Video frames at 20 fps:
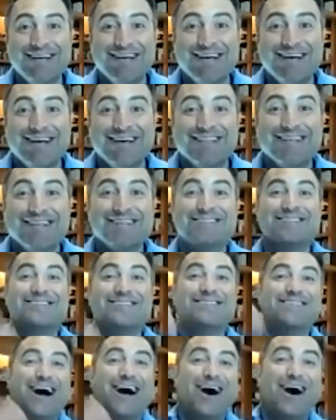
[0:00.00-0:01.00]
This is
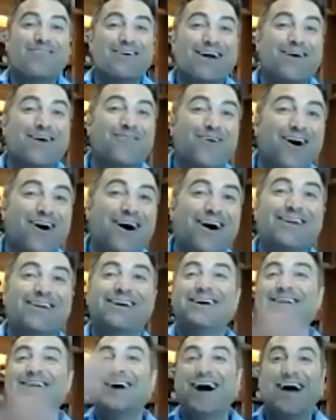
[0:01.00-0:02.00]
not what I
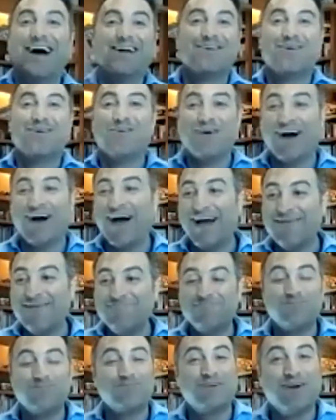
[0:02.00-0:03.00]
wanted.
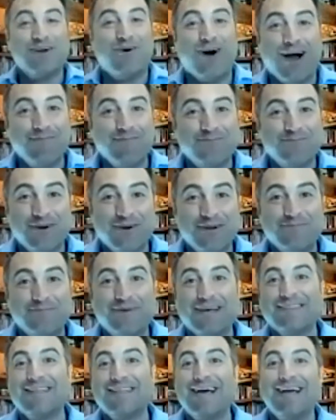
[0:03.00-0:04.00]
I'm going to
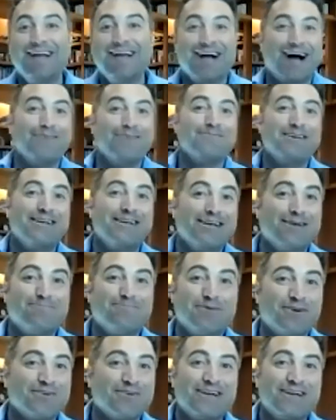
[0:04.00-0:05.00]
bed late. I'm getting up
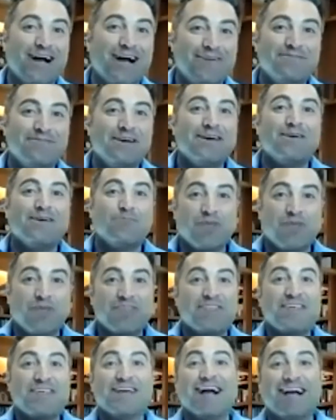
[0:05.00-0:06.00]
early. The
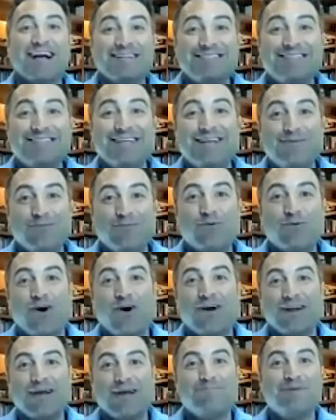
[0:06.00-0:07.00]
thing I didn't
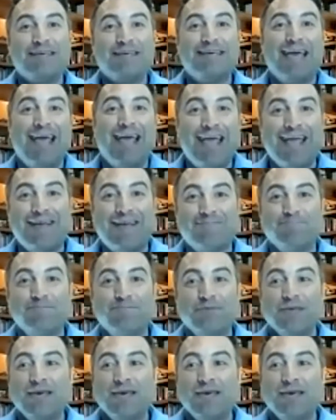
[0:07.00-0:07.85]
want, I became.